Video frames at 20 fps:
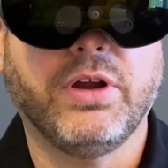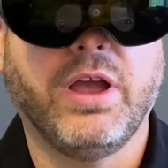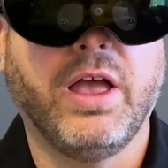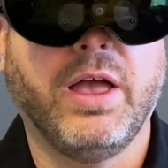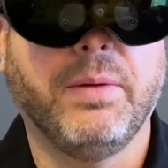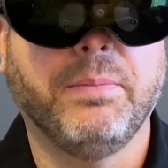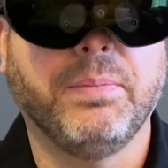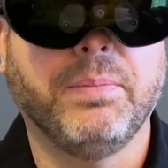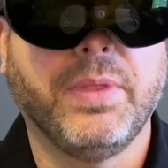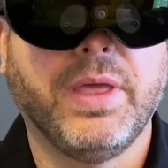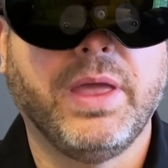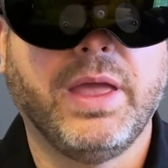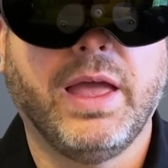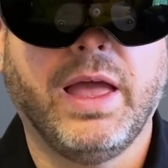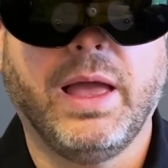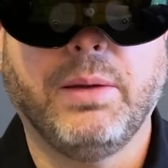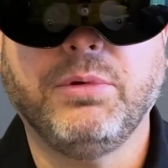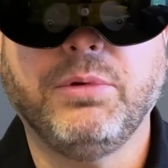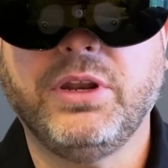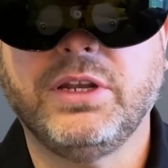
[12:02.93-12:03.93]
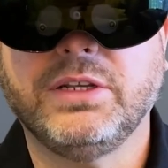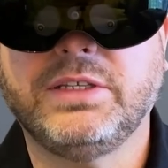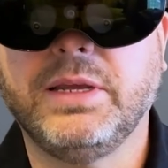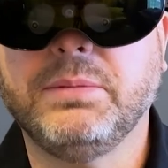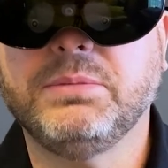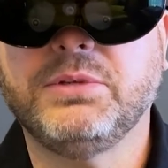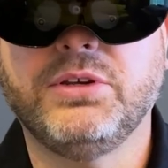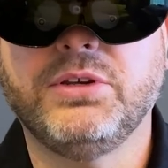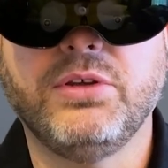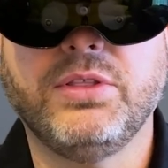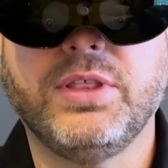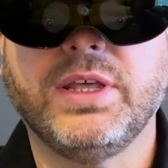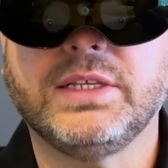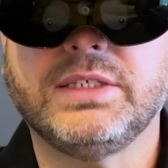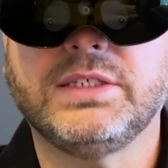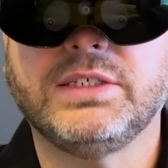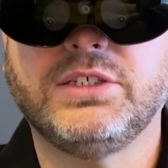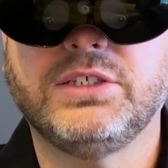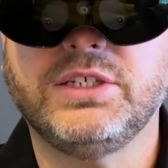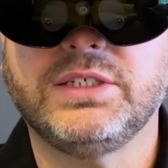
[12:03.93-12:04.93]
Um, I'm going to attempt to do
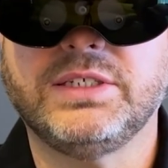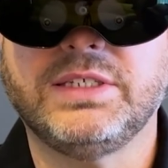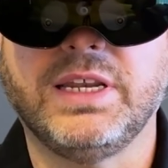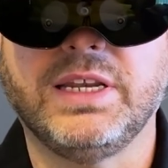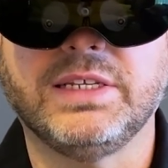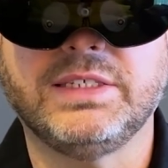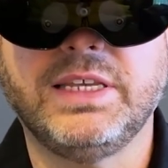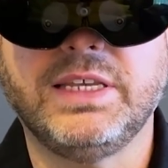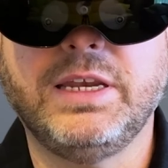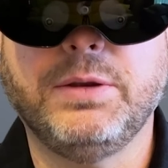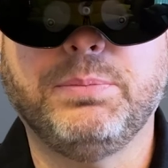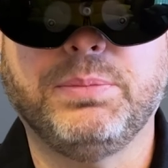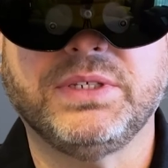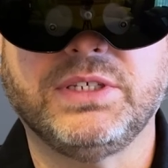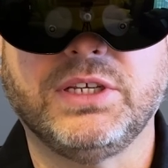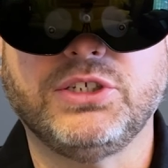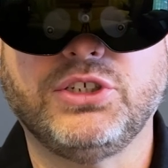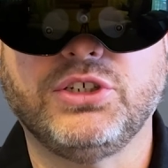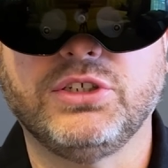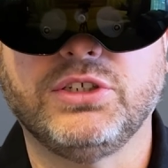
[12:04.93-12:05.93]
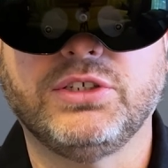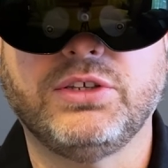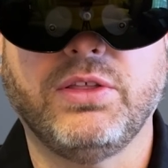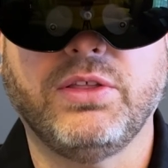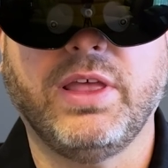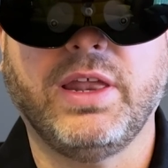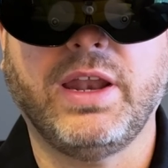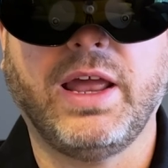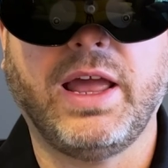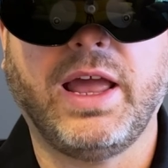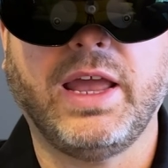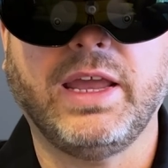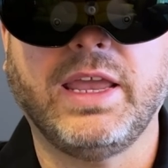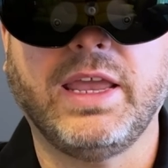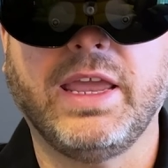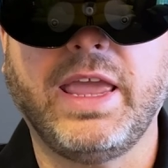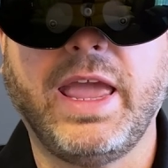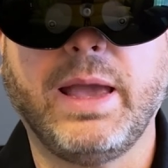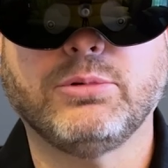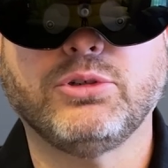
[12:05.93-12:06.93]
this just in a seated position so that I
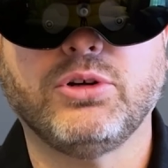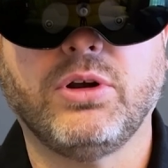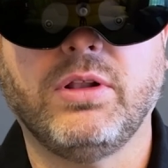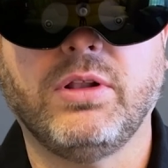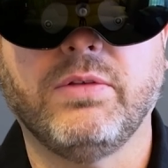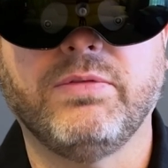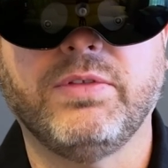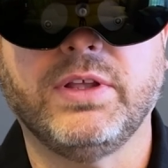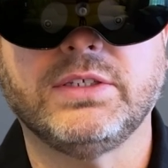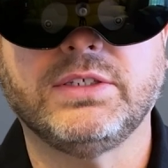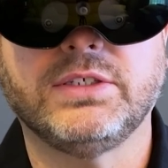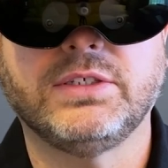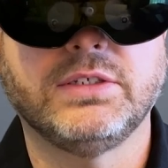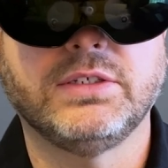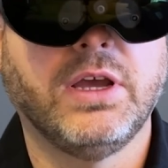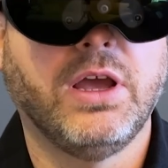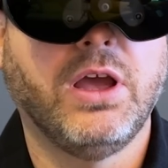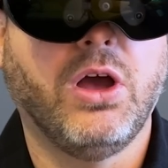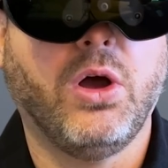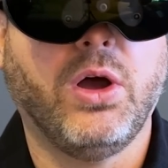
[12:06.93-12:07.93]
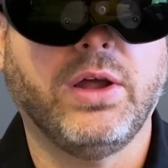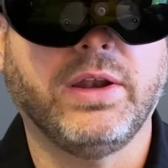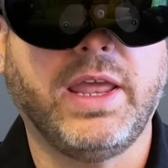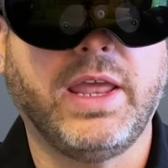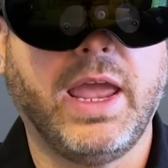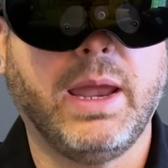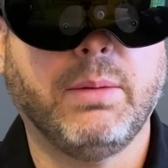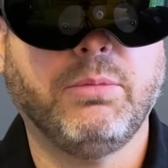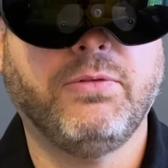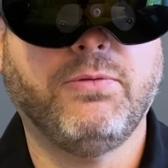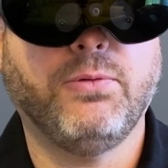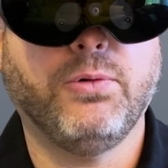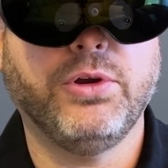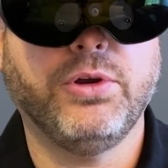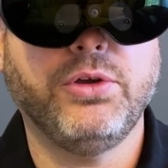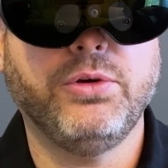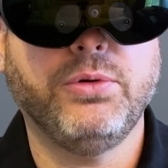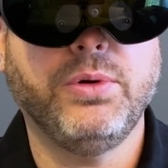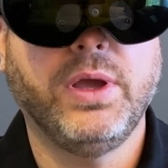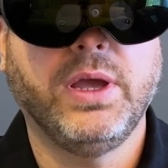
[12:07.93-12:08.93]
can capture all of this on camera for
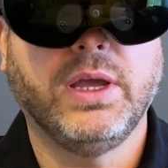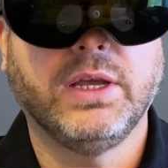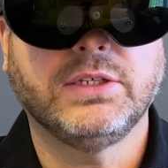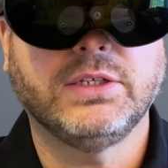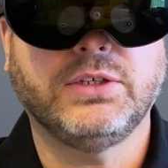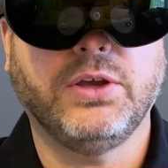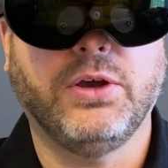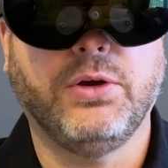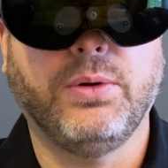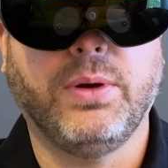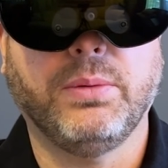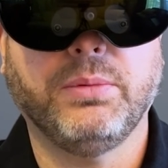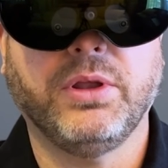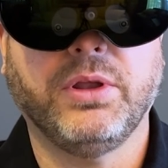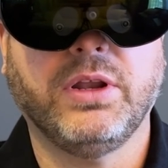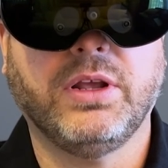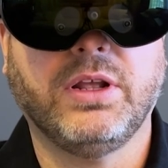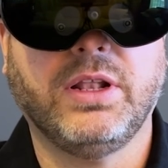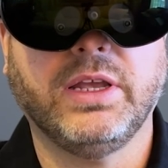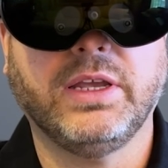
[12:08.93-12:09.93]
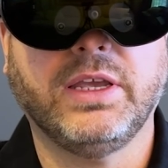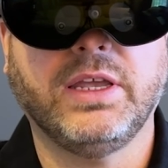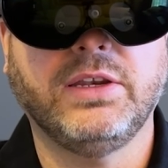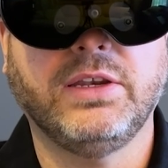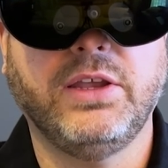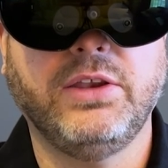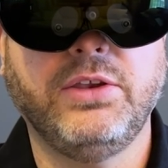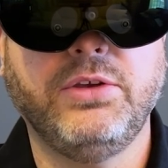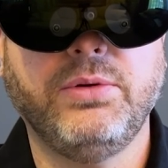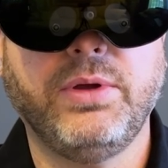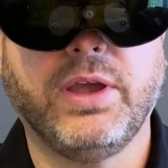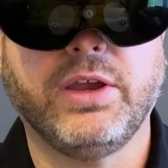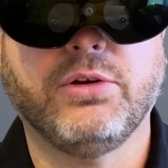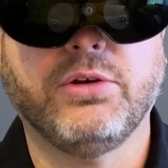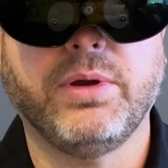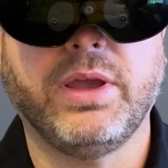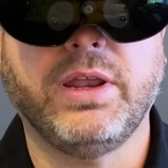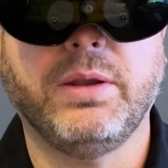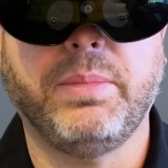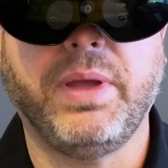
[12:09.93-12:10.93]
you. So I'm going to click continue at
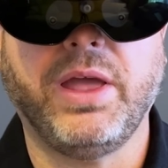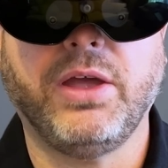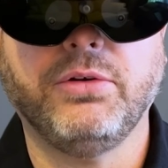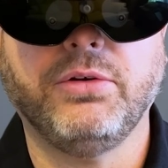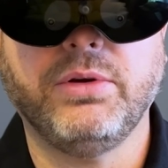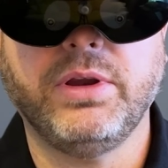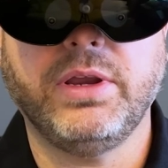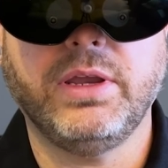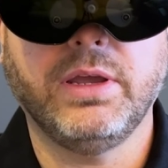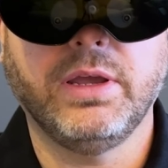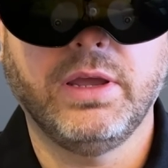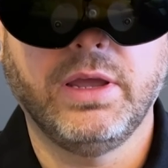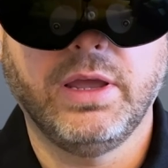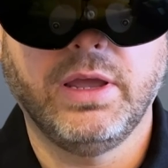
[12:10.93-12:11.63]
create a boundary.